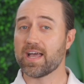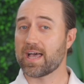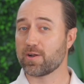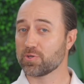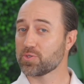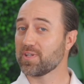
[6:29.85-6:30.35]

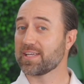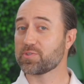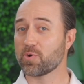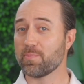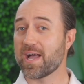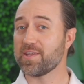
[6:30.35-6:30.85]
I'd also like to
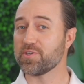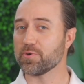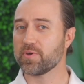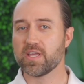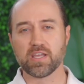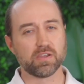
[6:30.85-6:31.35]
remind you,
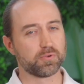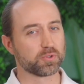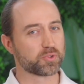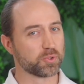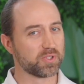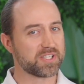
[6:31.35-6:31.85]
if you're
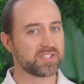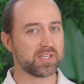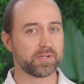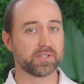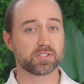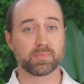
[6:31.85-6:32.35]
truly
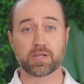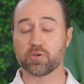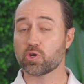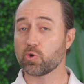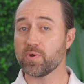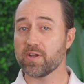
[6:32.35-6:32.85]
serious about your
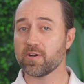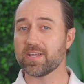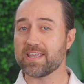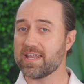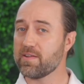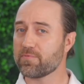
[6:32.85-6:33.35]
career
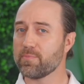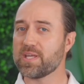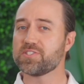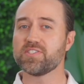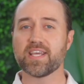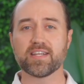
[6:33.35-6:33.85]
in
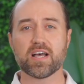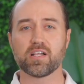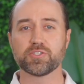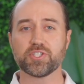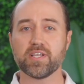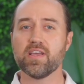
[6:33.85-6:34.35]
information
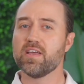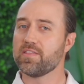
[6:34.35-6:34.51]
technology,